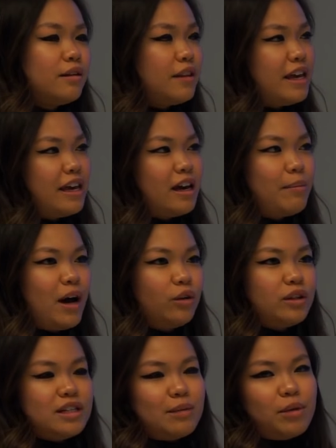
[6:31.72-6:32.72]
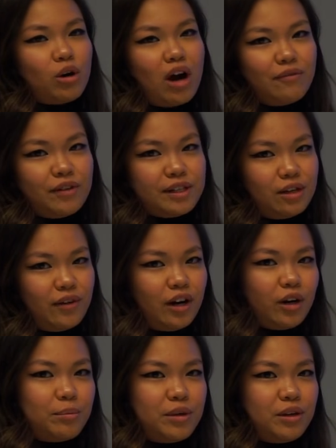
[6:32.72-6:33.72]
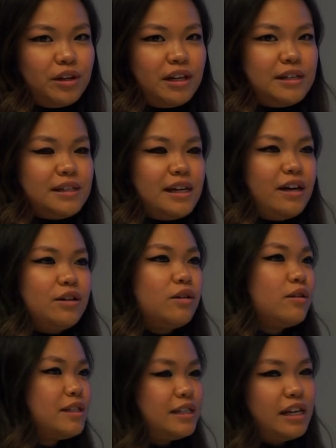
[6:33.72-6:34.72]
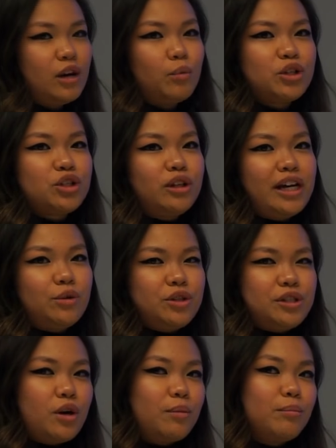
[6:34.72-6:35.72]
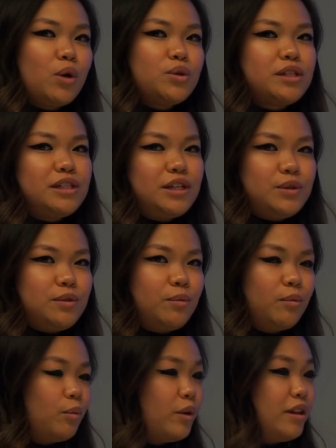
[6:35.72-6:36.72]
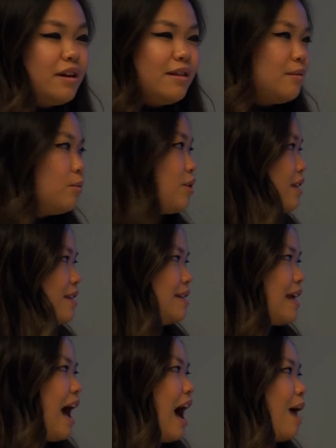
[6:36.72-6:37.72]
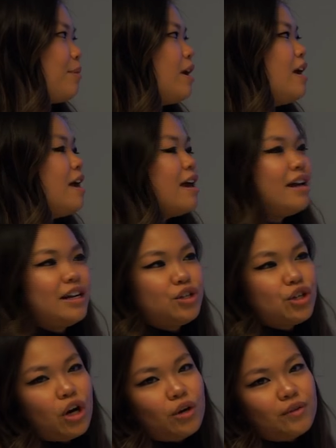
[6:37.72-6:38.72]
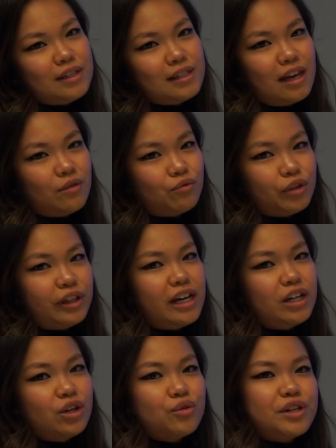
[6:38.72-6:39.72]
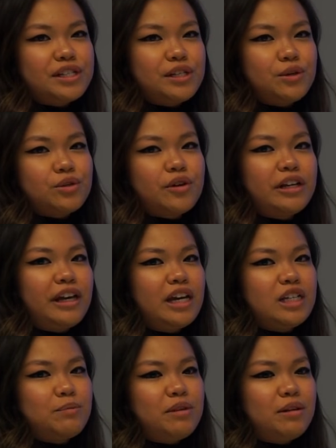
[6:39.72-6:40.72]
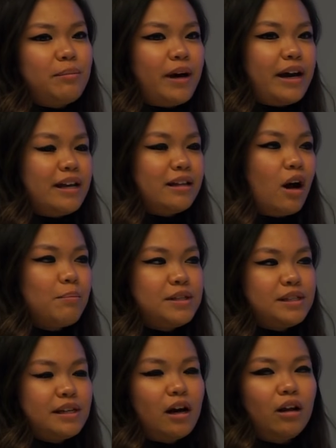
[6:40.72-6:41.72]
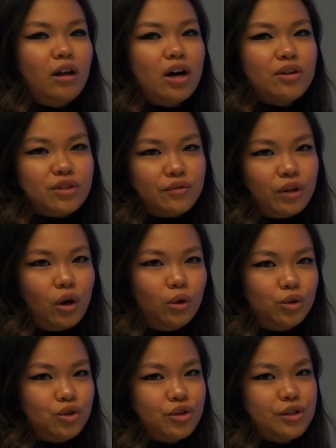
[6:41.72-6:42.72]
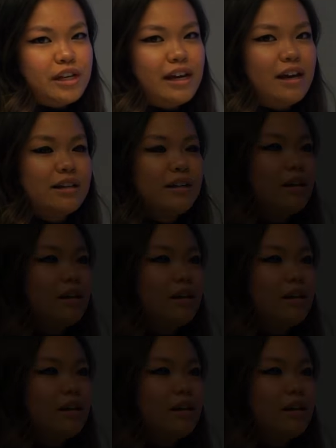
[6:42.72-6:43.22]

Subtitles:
thinking about the demographics of our communities and seeing which languages are most used within this app. And in turn, this can really increase user engagement by encompassing a lot of different cultures and